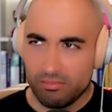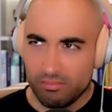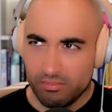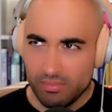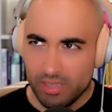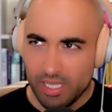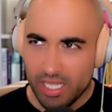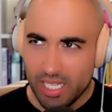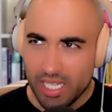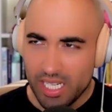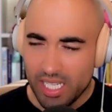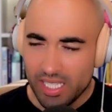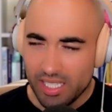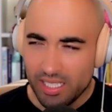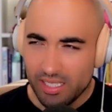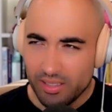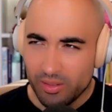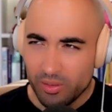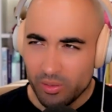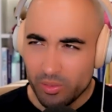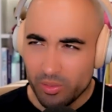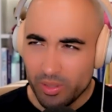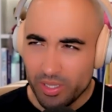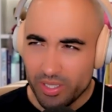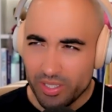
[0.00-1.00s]
Another
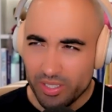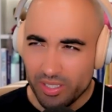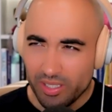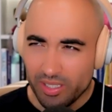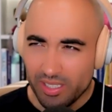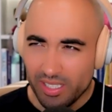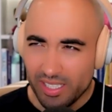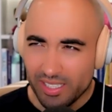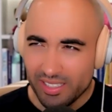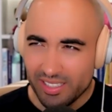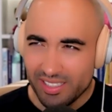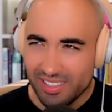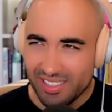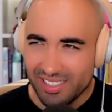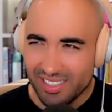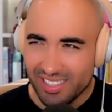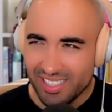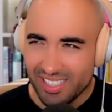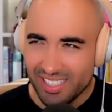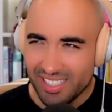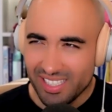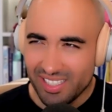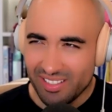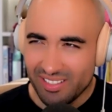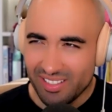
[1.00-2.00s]
little question I'd like to tuck
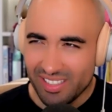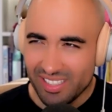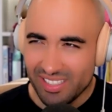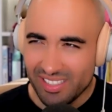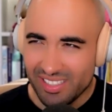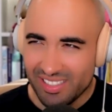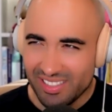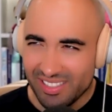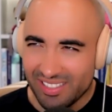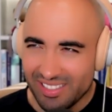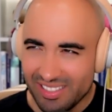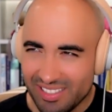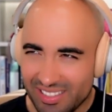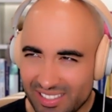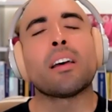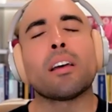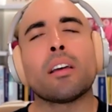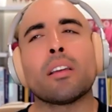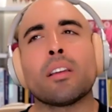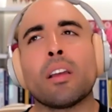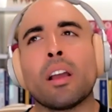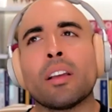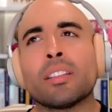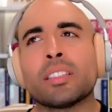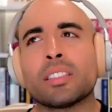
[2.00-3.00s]
in there is,
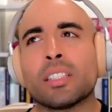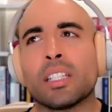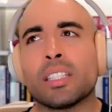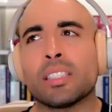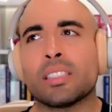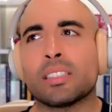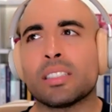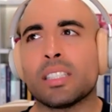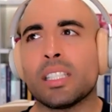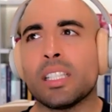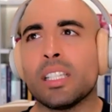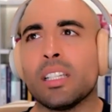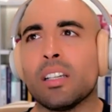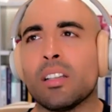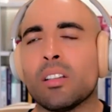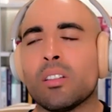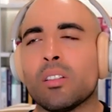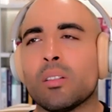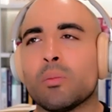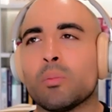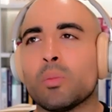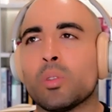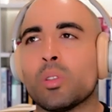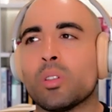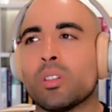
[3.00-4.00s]
I see a
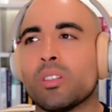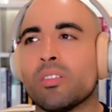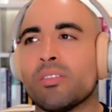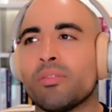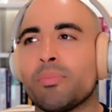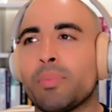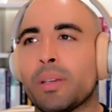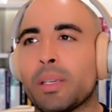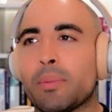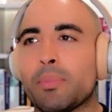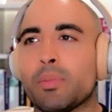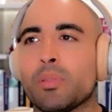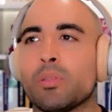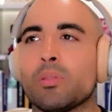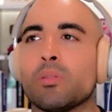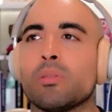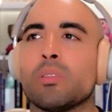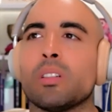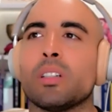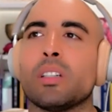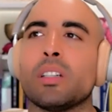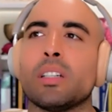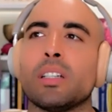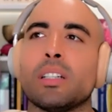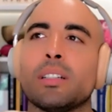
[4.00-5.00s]
lot more of people
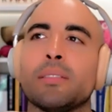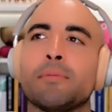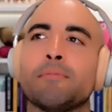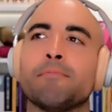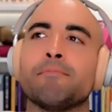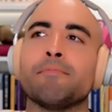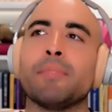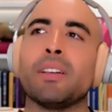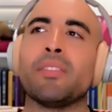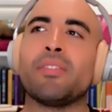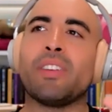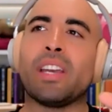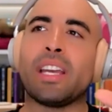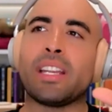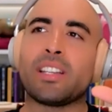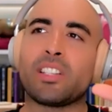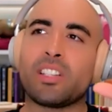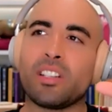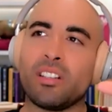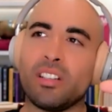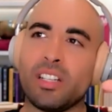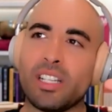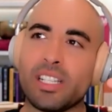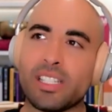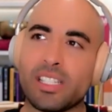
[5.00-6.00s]

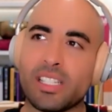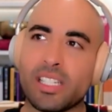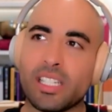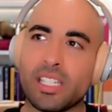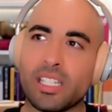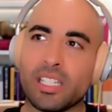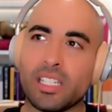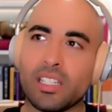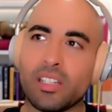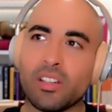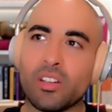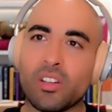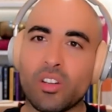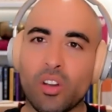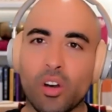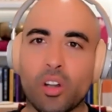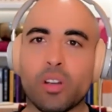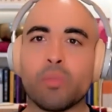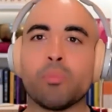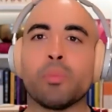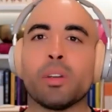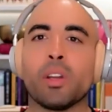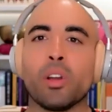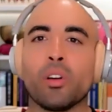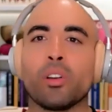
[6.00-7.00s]
evangelizing
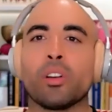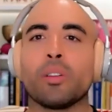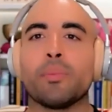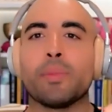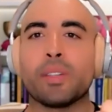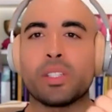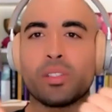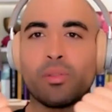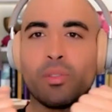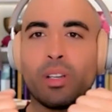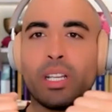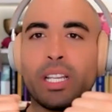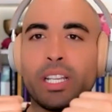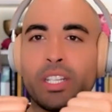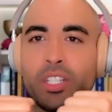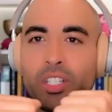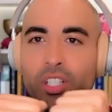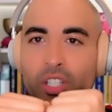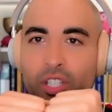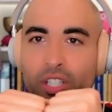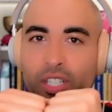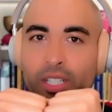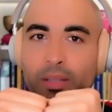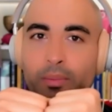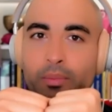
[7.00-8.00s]
non-monogamous
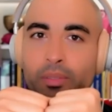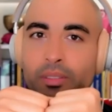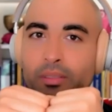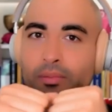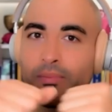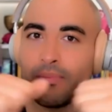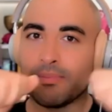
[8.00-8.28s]
relationships.